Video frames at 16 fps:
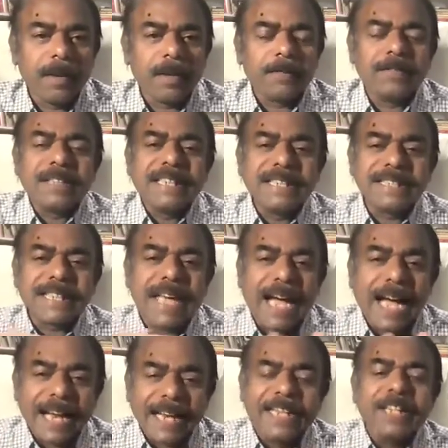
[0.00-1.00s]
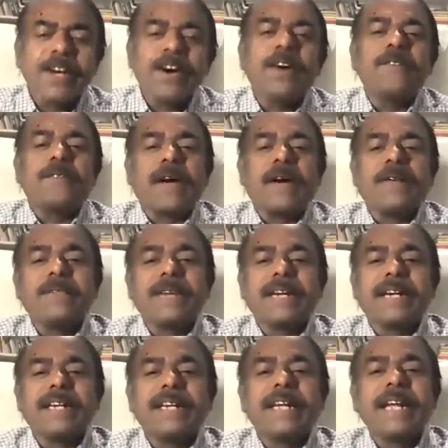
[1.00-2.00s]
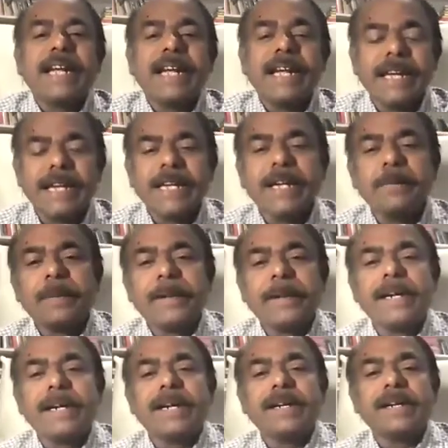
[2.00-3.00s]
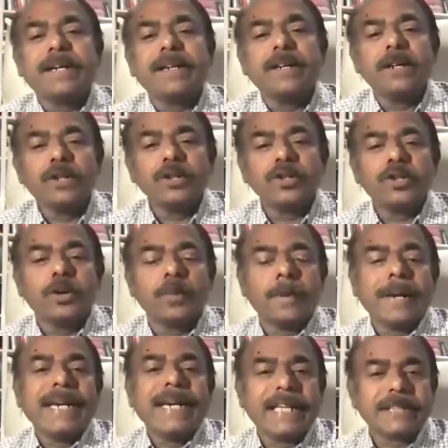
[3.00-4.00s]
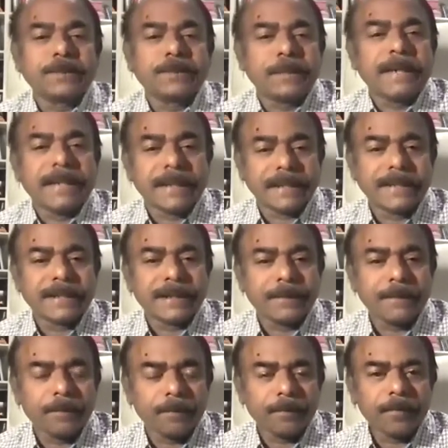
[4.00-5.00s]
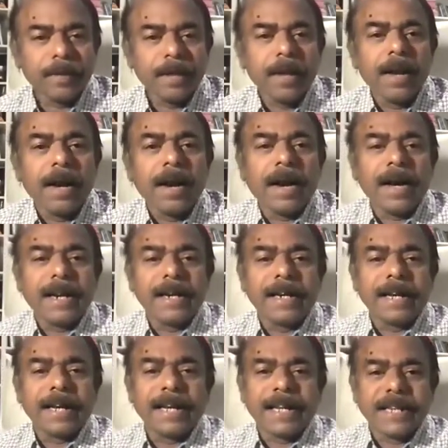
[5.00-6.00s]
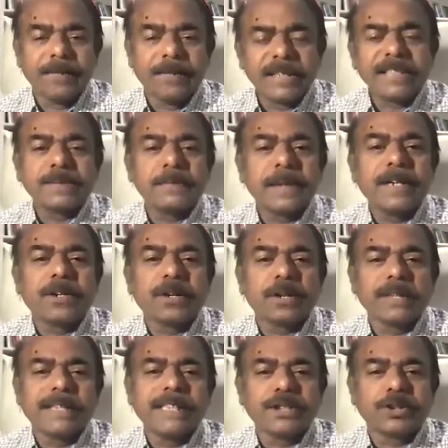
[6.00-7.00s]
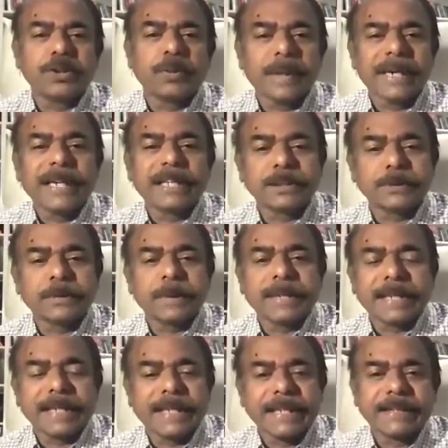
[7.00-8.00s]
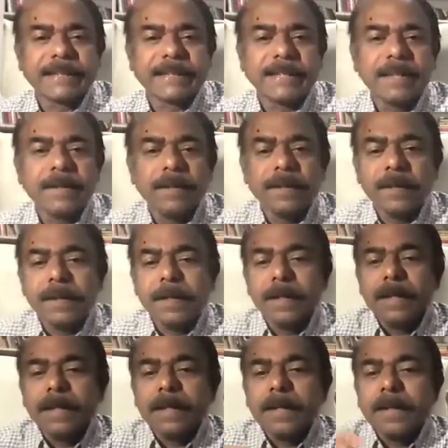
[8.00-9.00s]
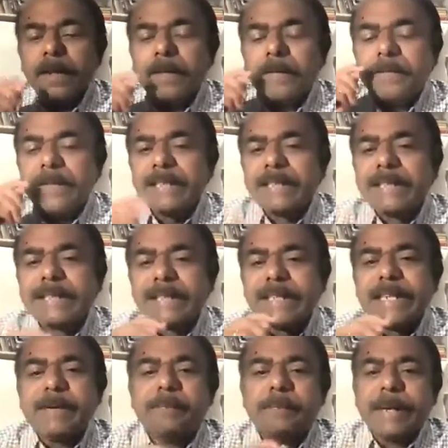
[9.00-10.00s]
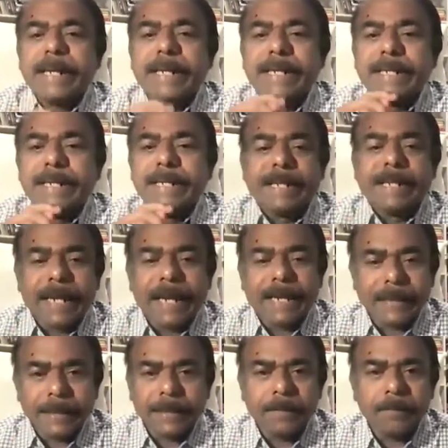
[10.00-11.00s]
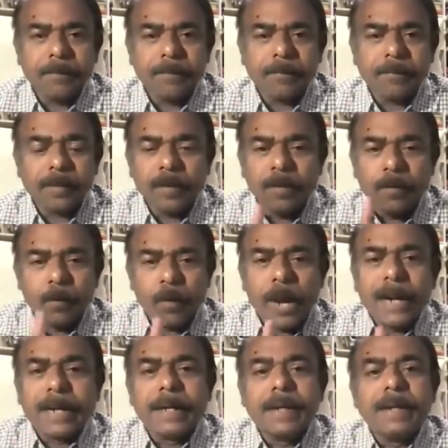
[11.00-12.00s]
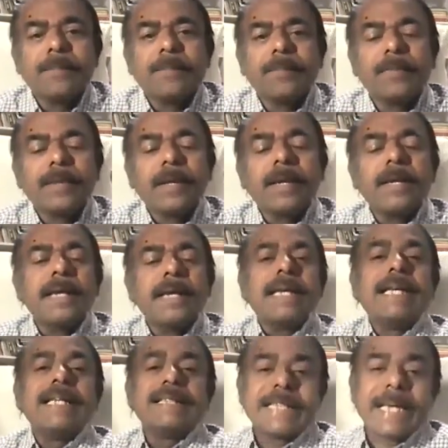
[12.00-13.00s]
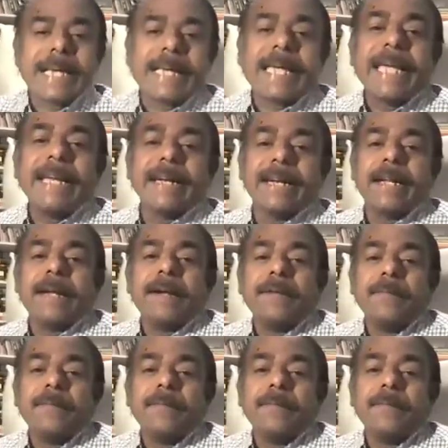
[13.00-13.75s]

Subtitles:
With this idea of having an independent domain experts and an investment on these domain expertise, we see a big decline. One. Second,